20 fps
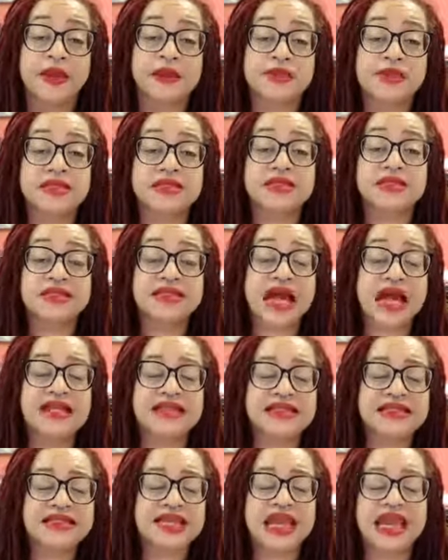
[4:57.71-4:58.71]
This is
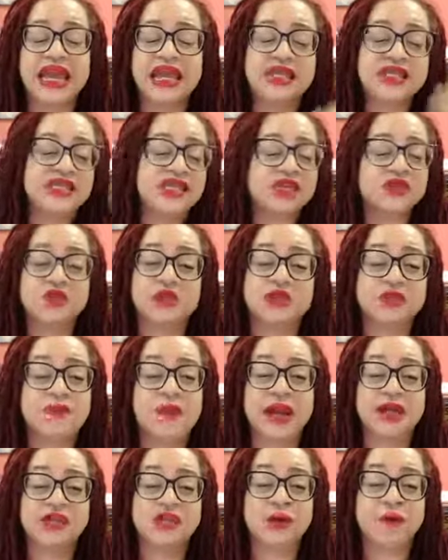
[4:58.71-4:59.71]
not saying
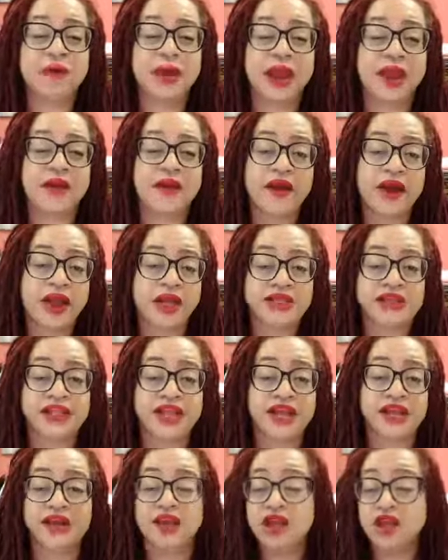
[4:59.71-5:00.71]
disrespect your parents
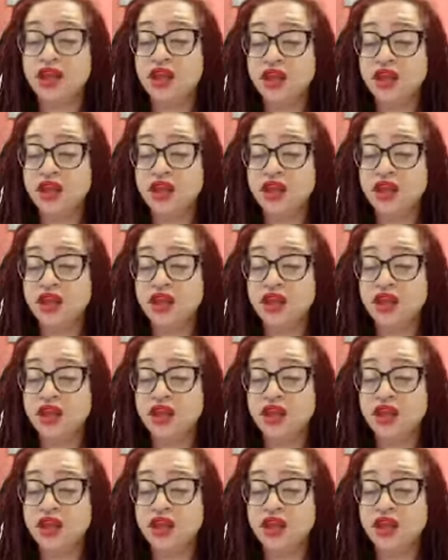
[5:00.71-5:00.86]
and